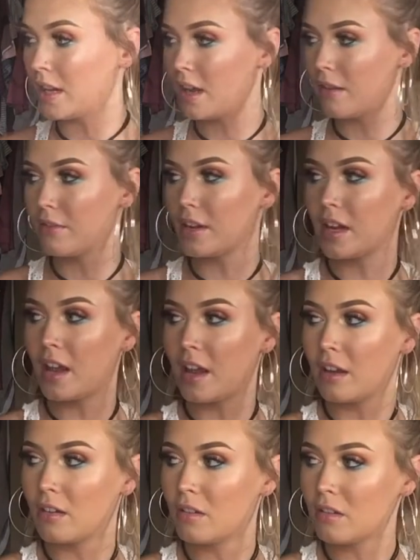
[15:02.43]
at every
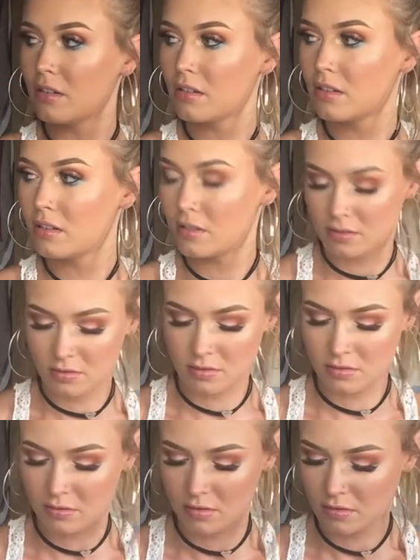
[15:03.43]
angle,
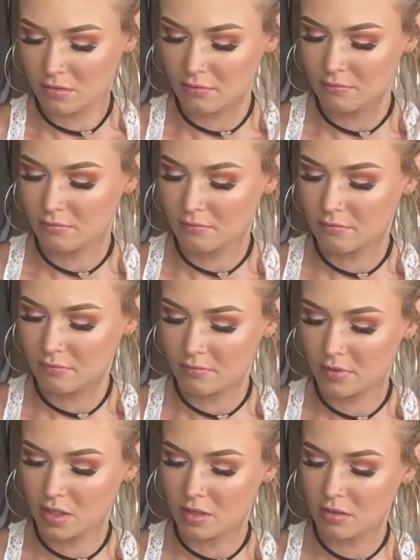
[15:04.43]

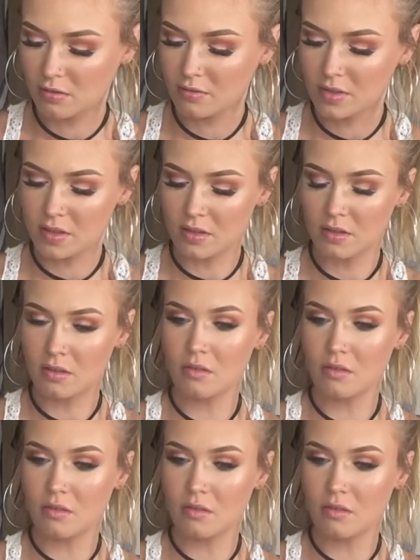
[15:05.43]
you know. So